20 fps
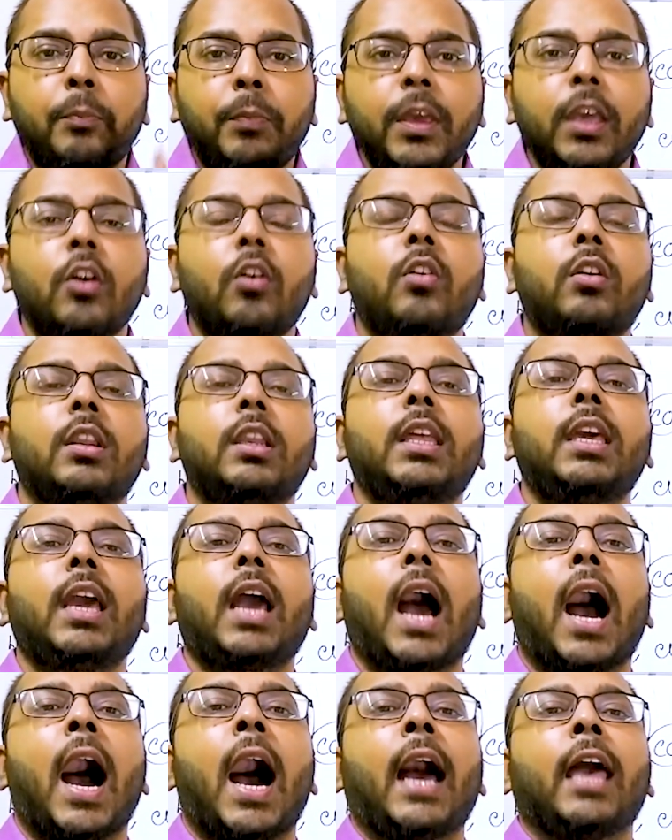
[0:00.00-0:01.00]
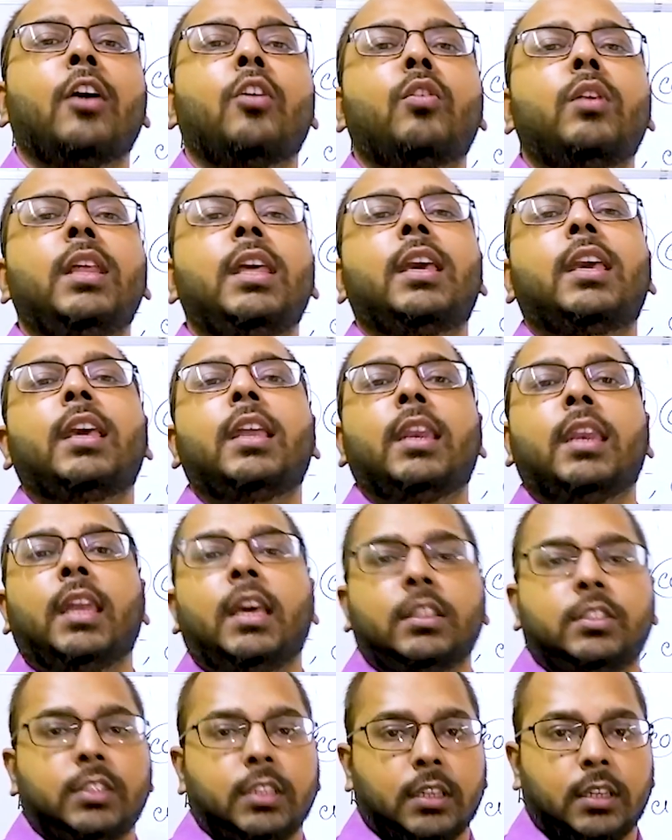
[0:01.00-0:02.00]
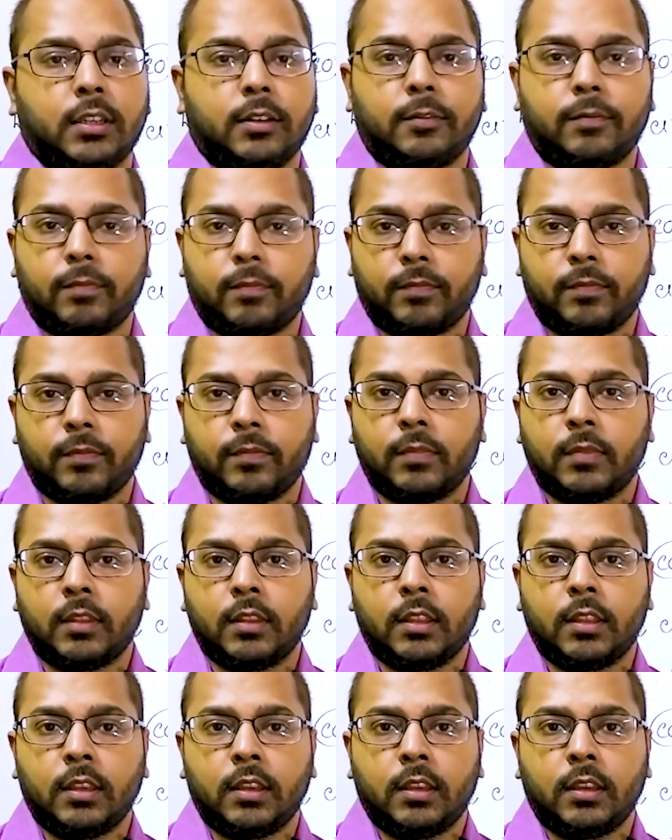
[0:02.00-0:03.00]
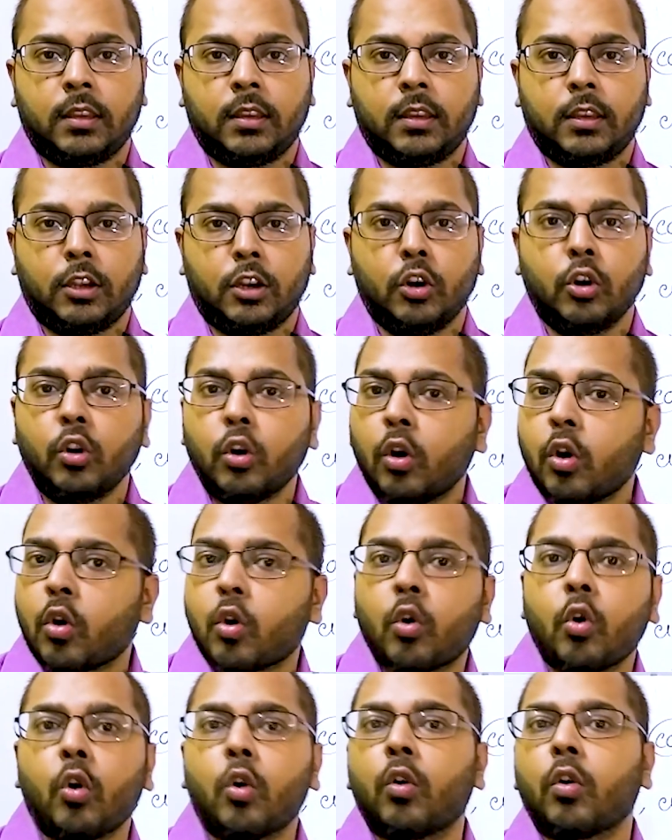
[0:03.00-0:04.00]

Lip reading: purely ionic in nature. No